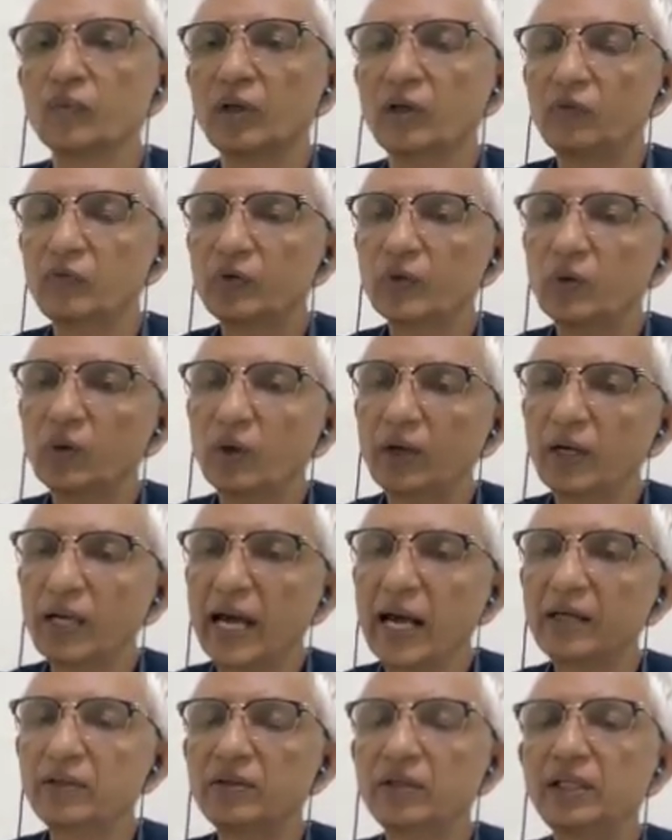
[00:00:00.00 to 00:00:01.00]
If you go
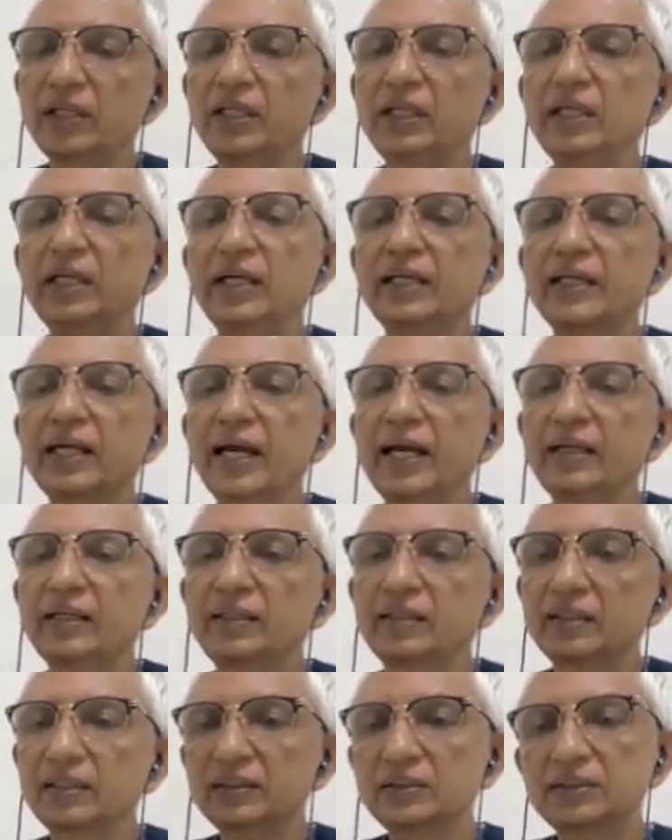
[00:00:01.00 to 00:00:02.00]
laterally, it
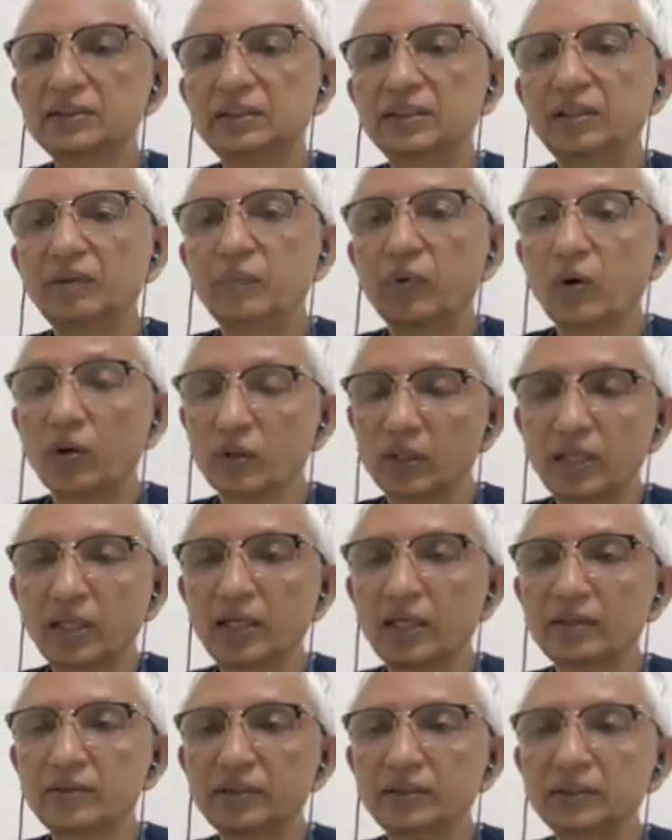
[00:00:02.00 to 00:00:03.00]
enters the bronchial
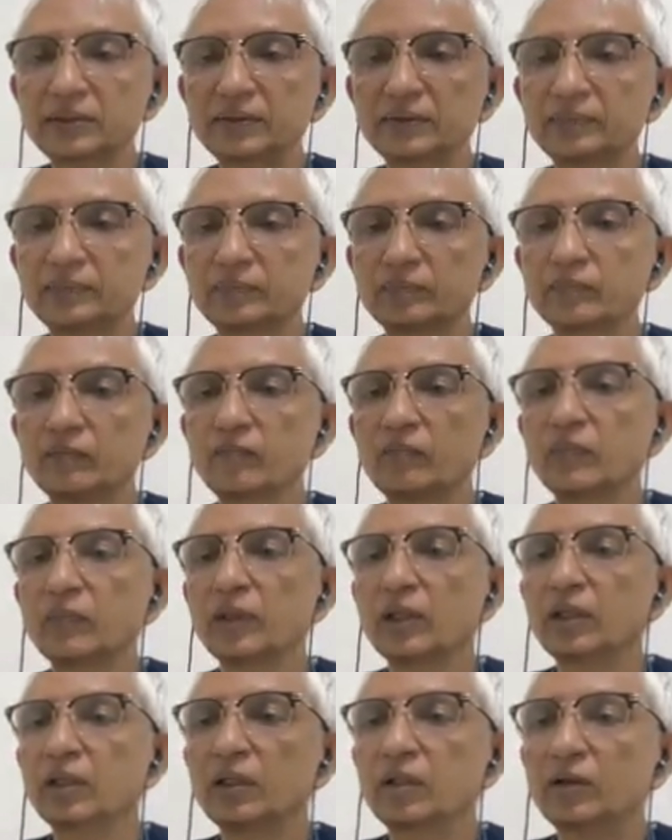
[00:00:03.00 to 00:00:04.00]
arteries.
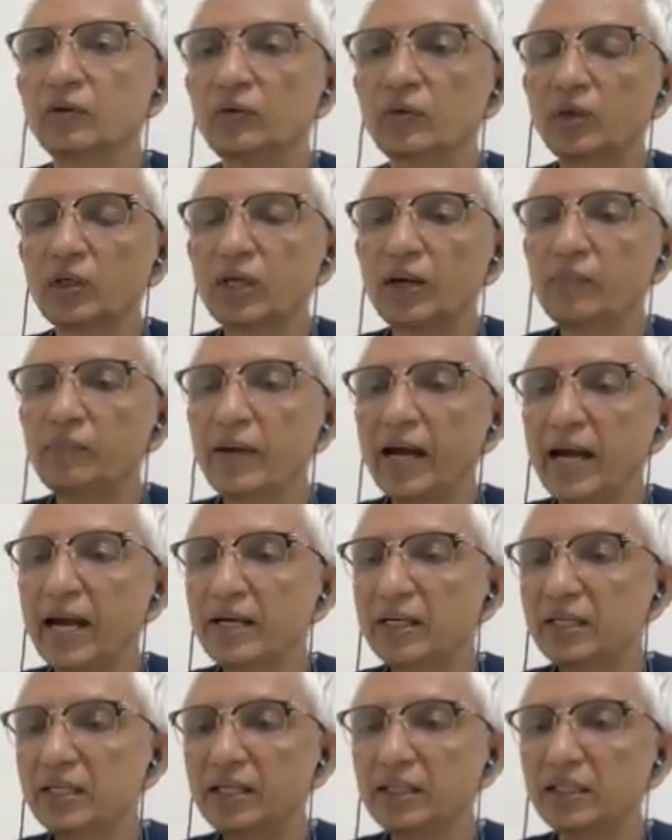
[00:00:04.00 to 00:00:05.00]
If you come
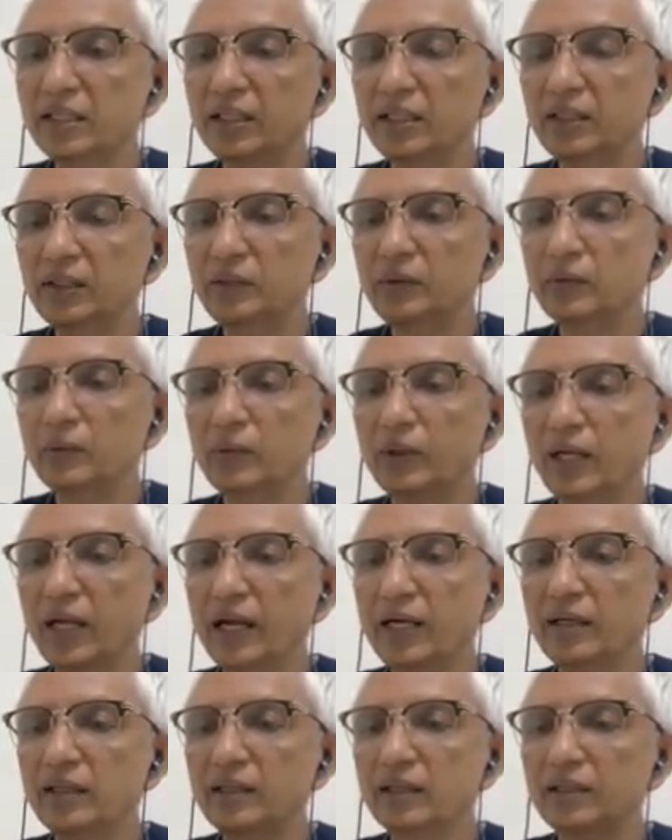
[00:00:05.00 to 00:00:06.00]
anteriorly, you will
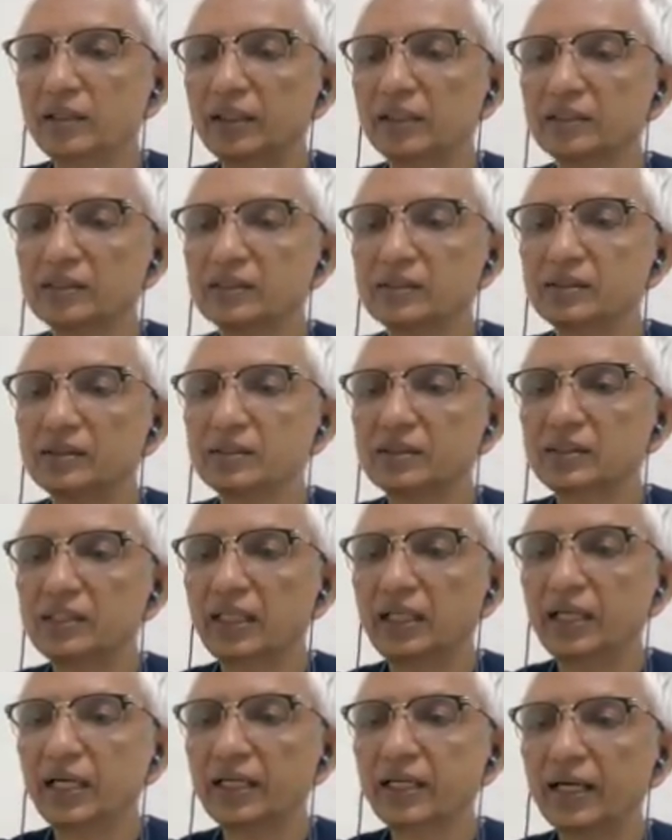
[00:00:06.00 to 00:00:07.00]
enter the
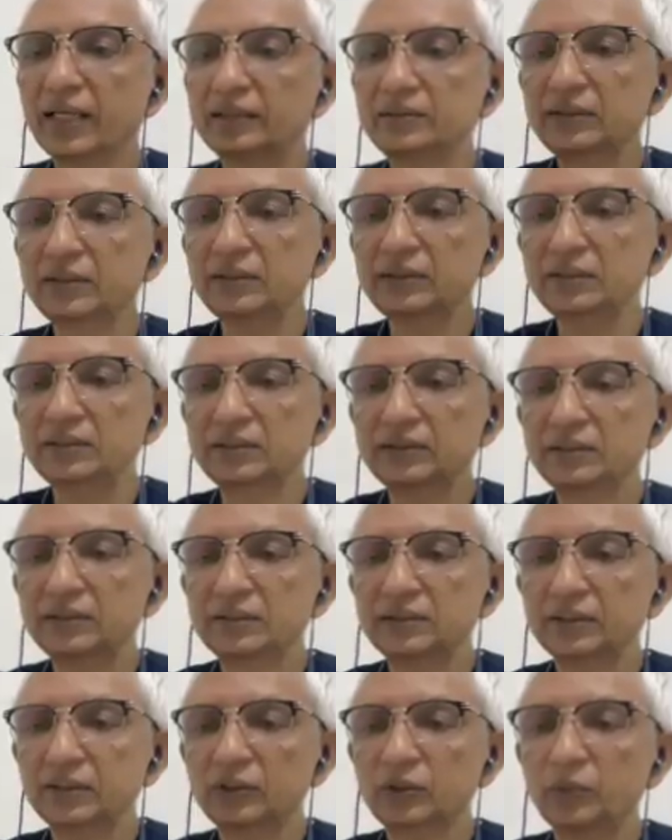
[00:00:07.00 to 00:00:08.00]
celiac axis,
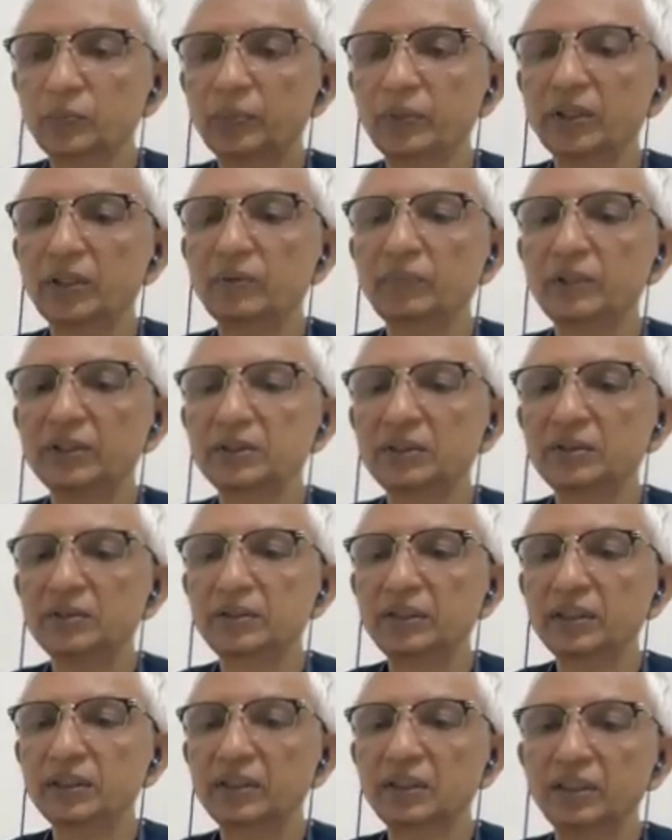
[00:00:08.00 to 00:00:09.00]
the superior
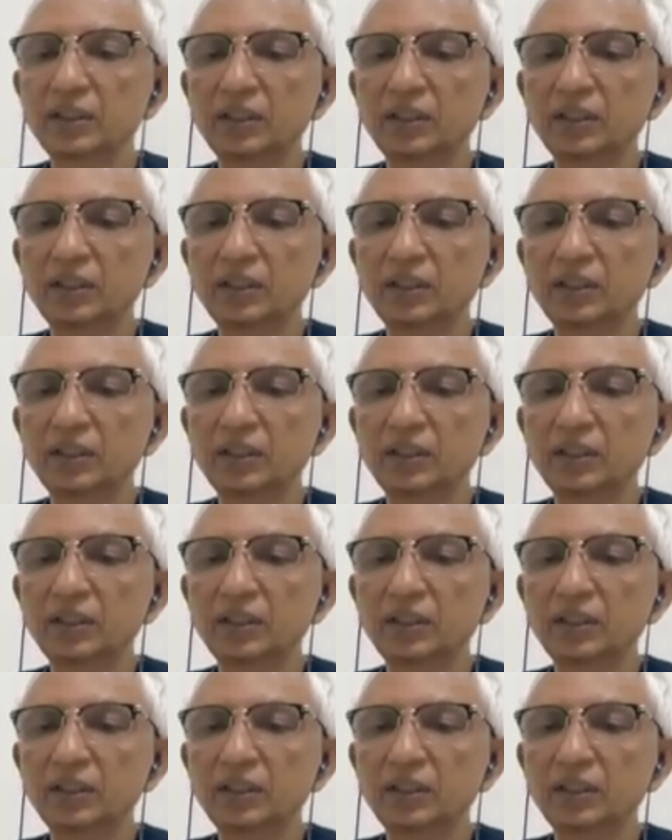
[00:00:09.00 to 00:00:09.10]
mesenteric.